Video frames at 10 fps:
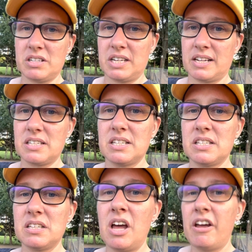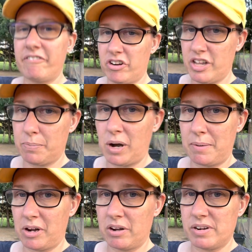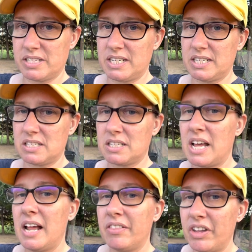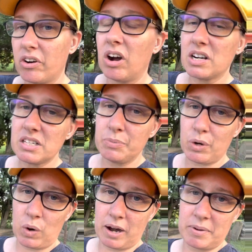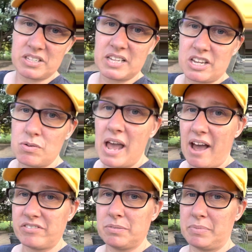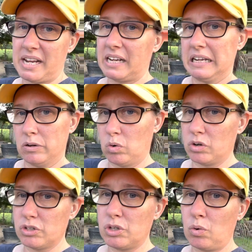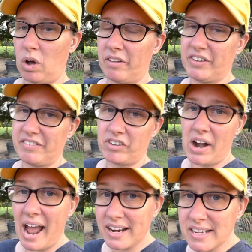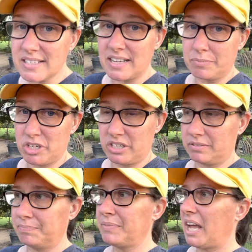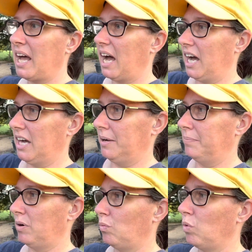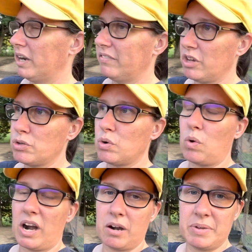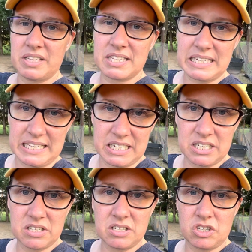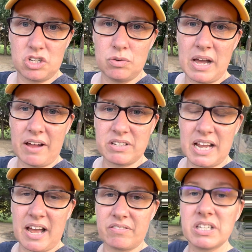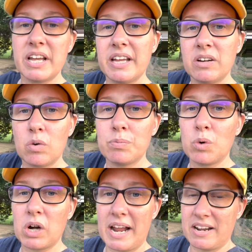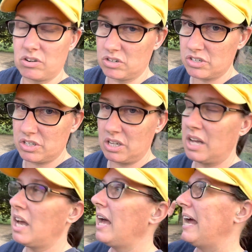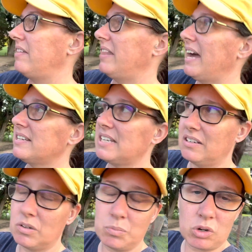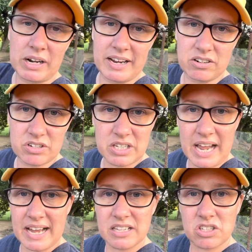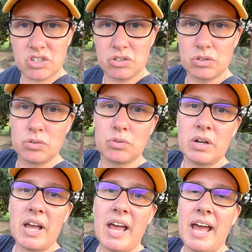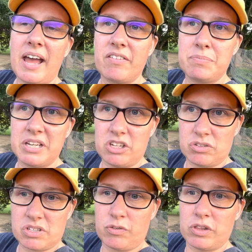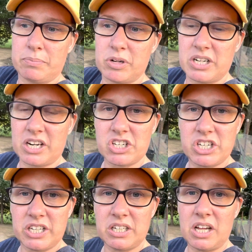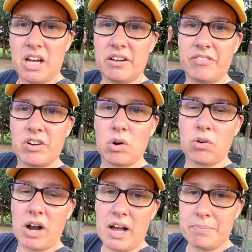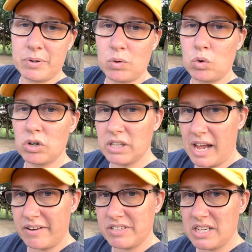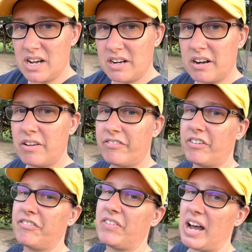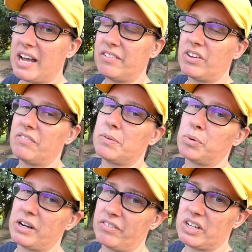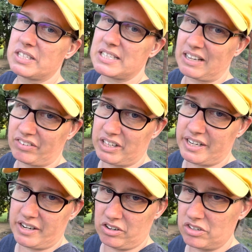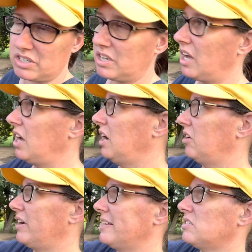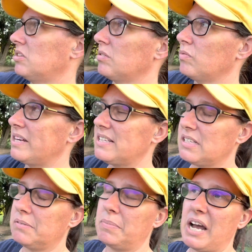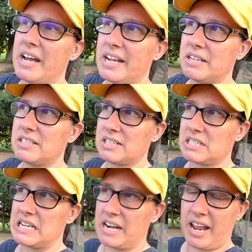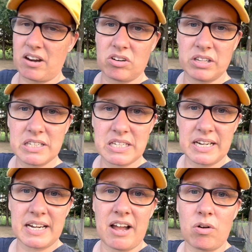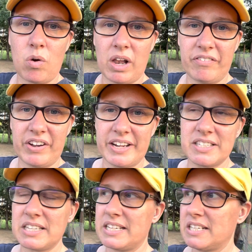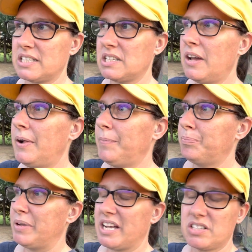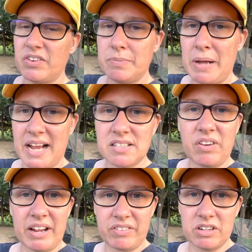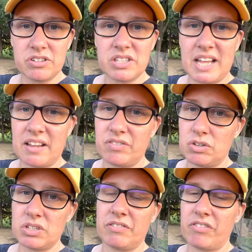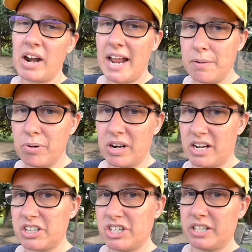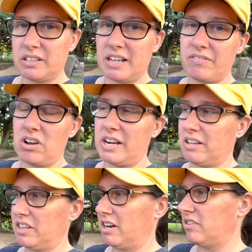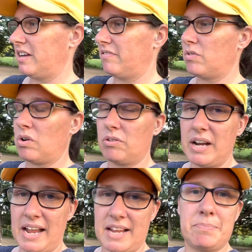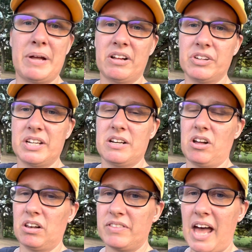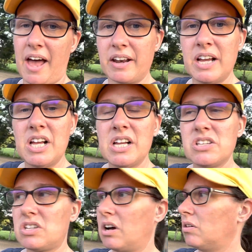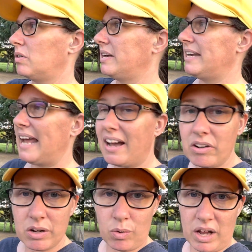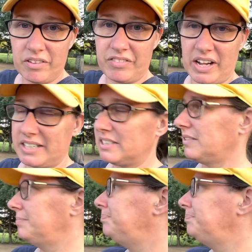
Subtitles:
Texas for their primary residence, there are some requirements that you have to meet in order to qualify for ag exemption. One of those requirements is you have to have 10 or more acres, and that 10 or more acres has to have been used for the production of crop or livestock for 5 of the previous 7 years. Okay, so the reason my 16-acre listing now qualifies is because for the past 5 years, they have used it for hay production. They've gone out there, they've grown hay, baled it, and all of that. So now it qualifies.